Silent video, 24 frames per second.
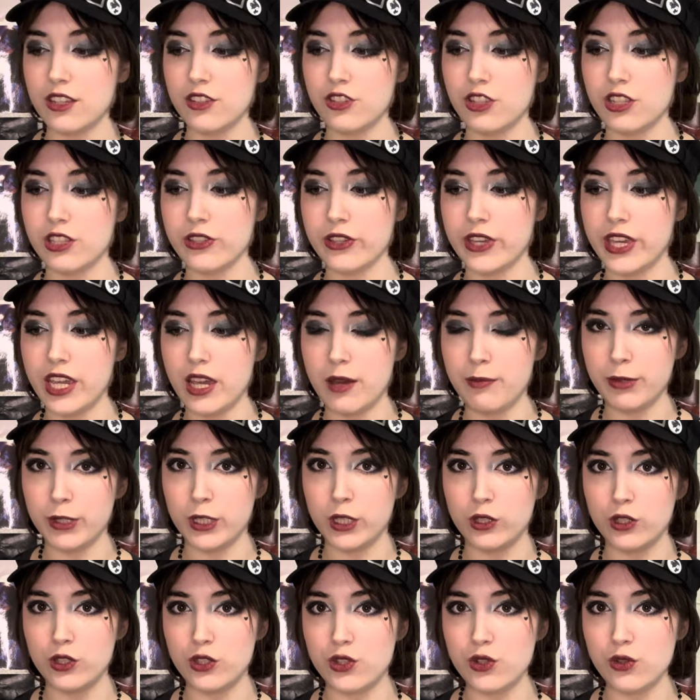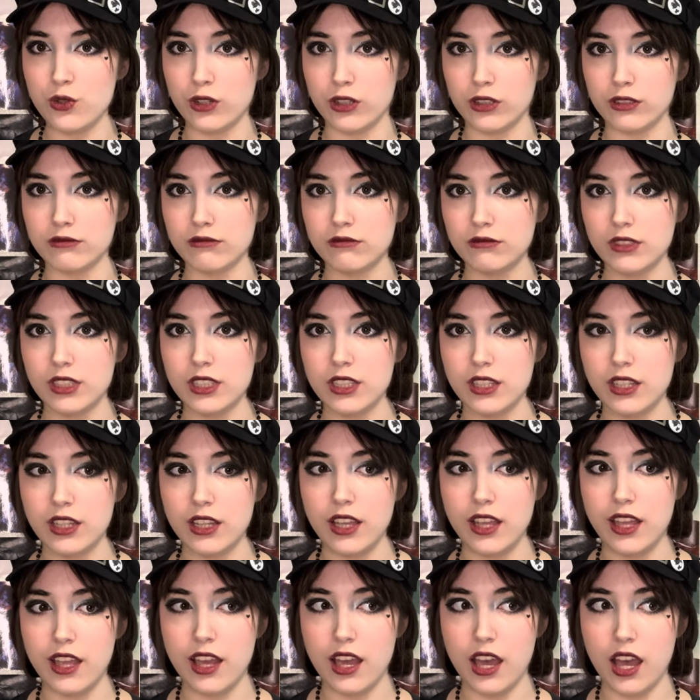just looking up doodle
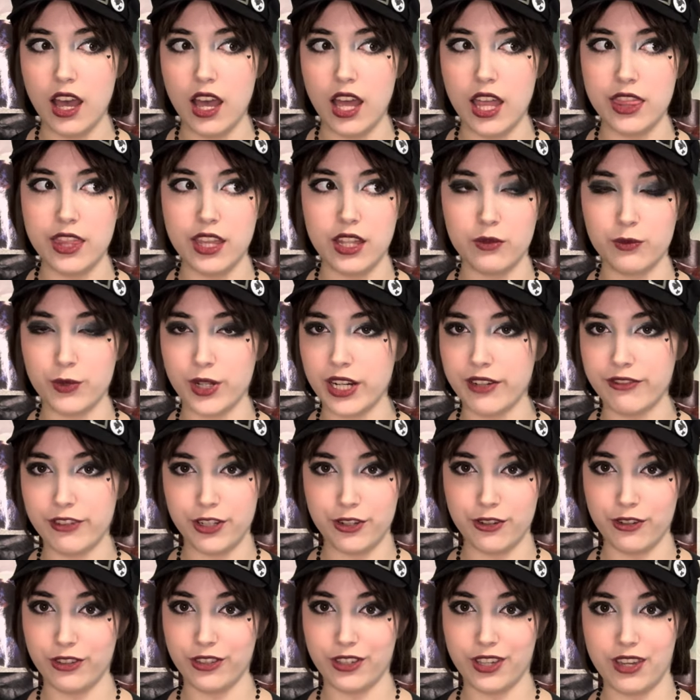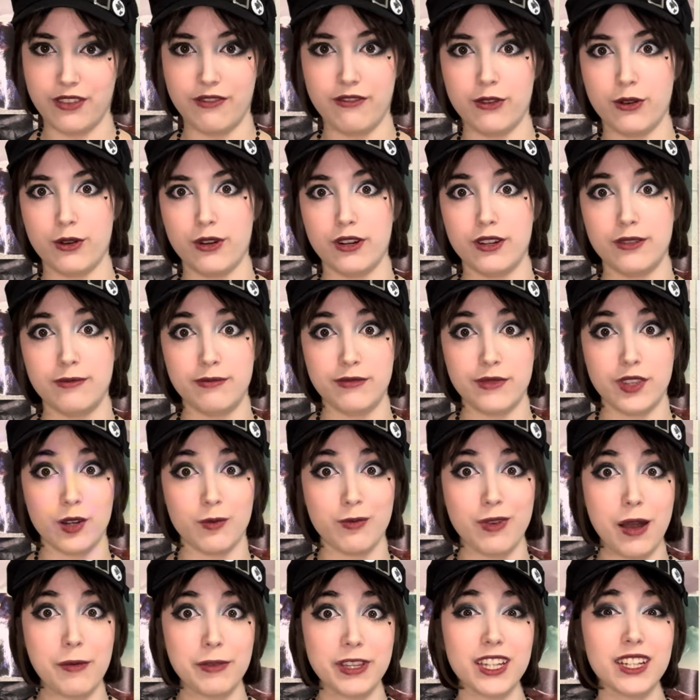and then whatever you're looking for, you're
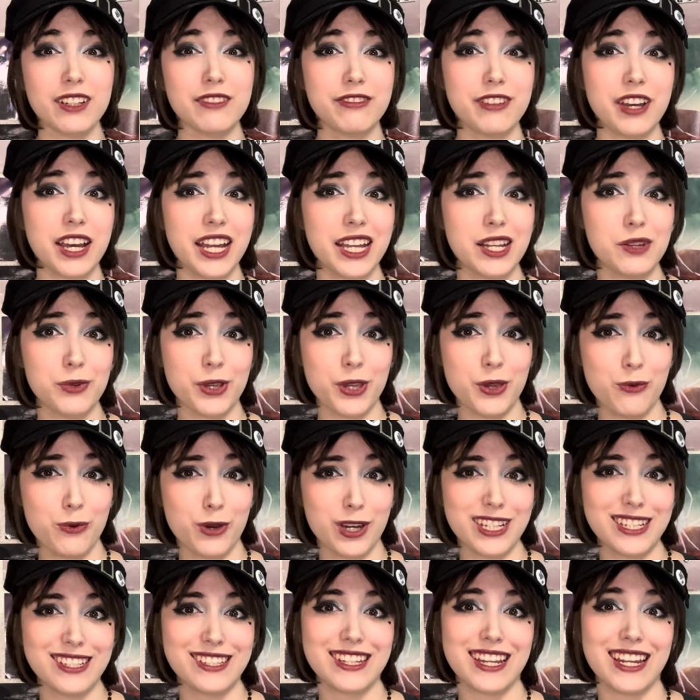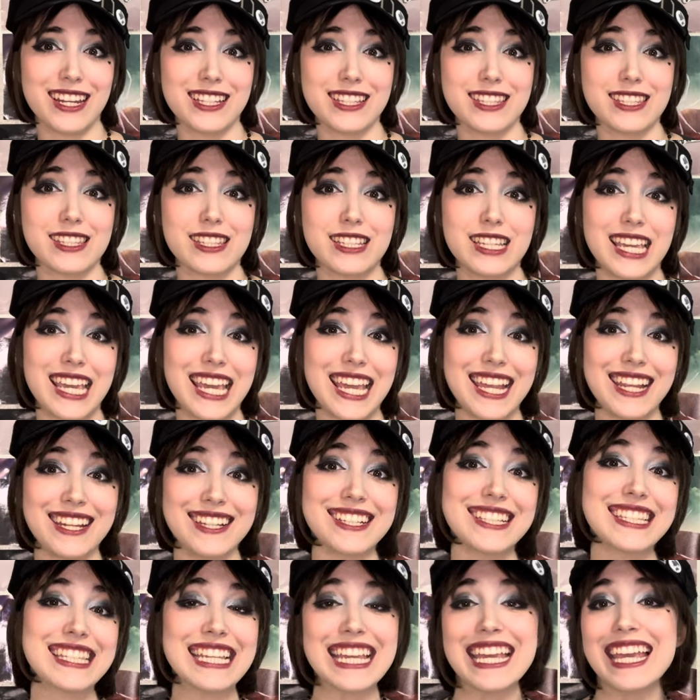probably gonna find what you want, and it's
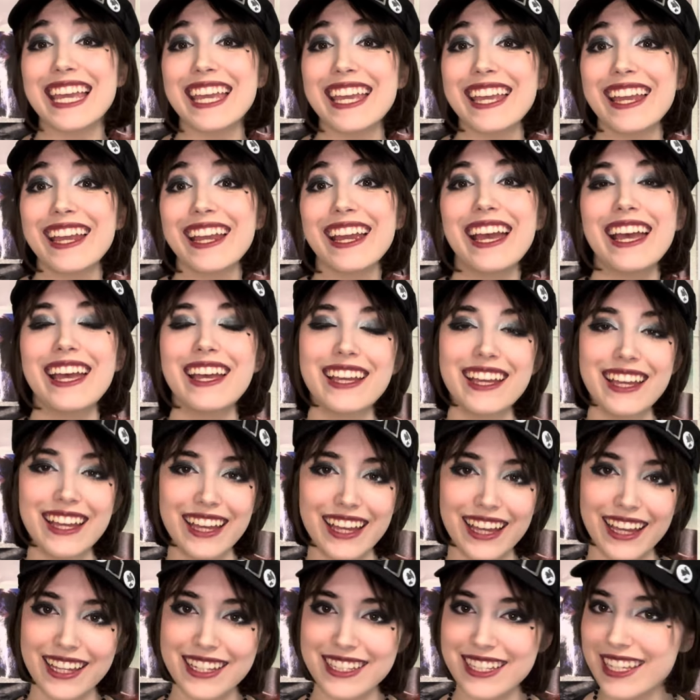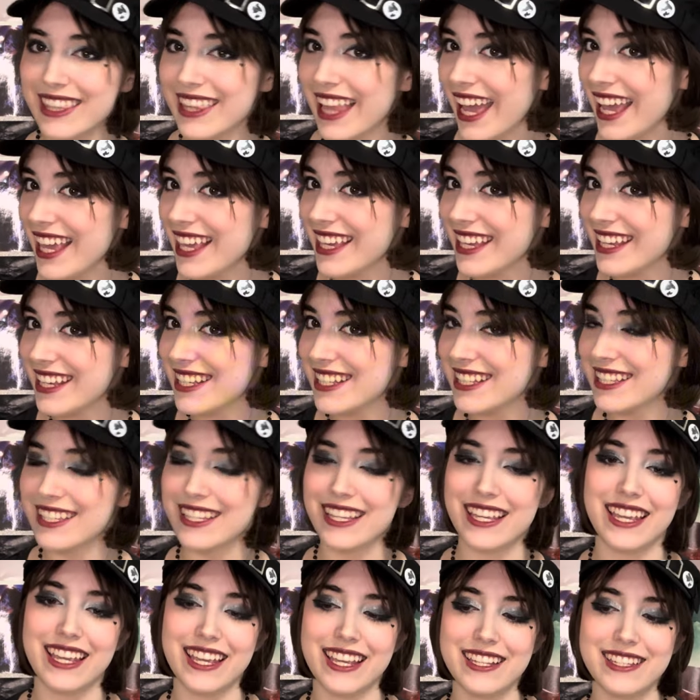easy. And I like easy.
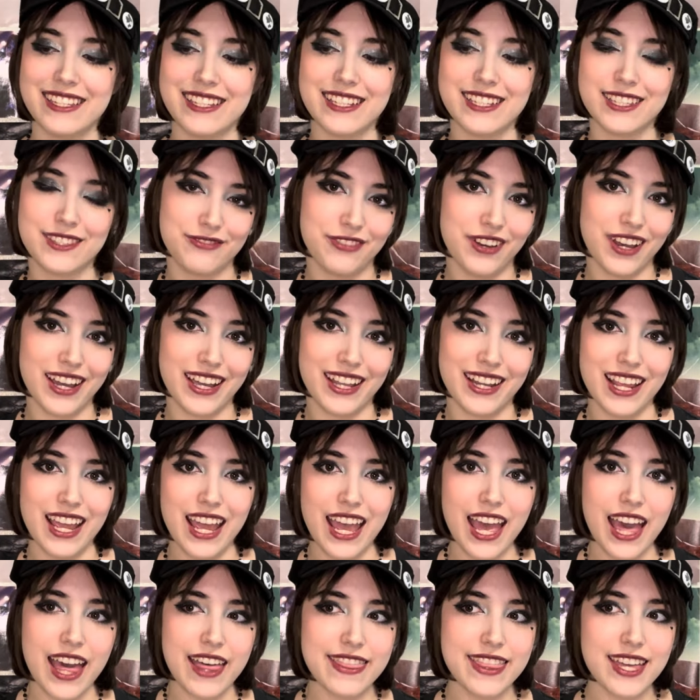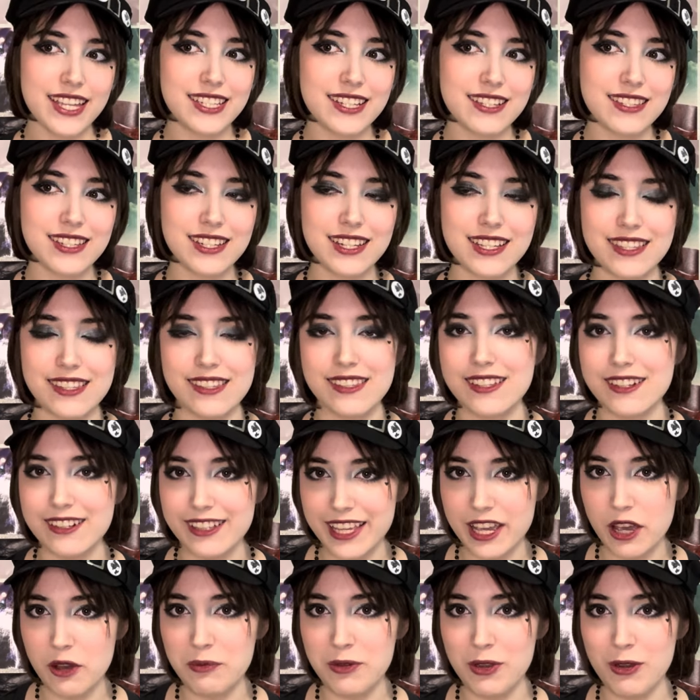Easy is fun. That doesn't
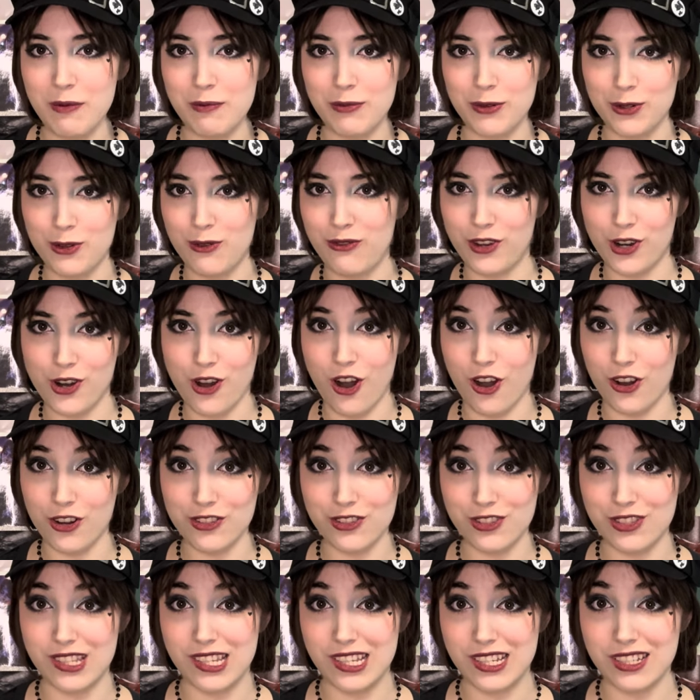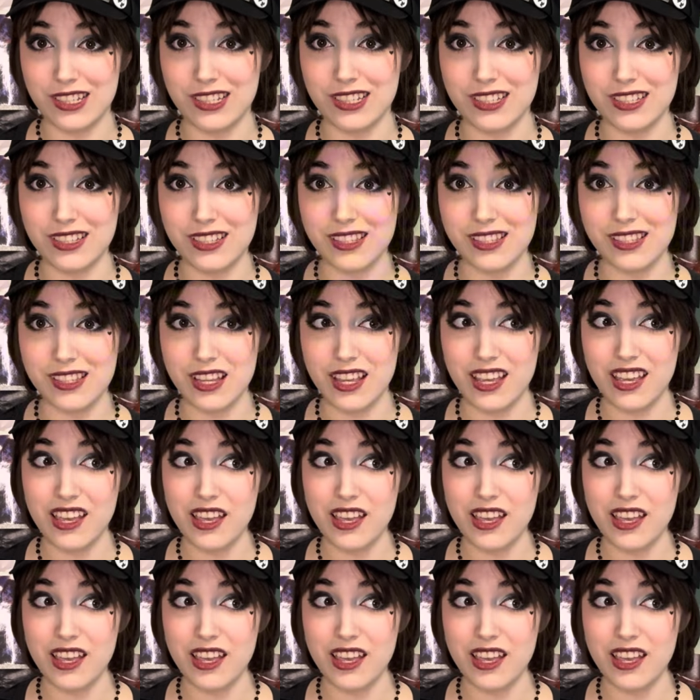necessarily help you improve your art skills,